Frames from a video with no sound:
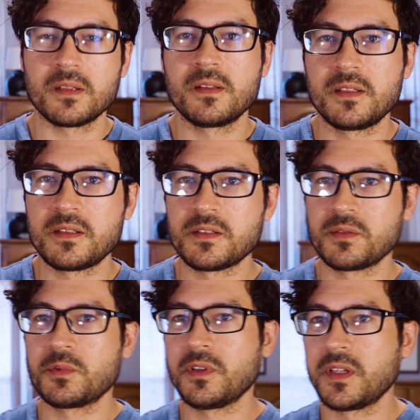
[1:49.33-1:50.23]
this
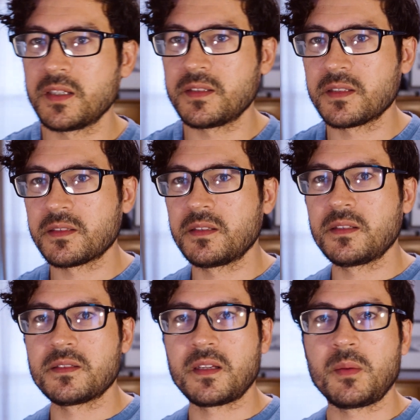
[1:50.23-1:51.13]
doesn't really exist in
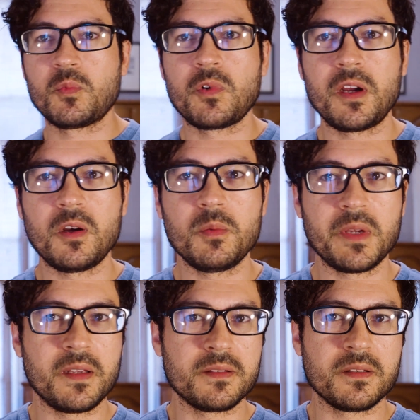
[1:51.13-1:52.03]
the same realm
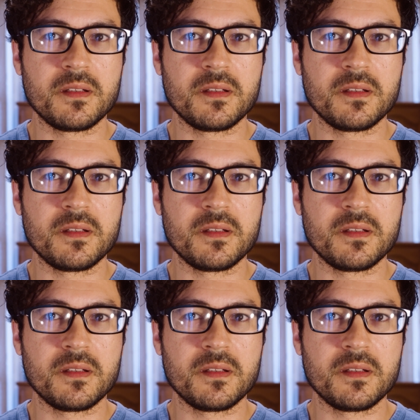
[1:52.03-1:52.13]
as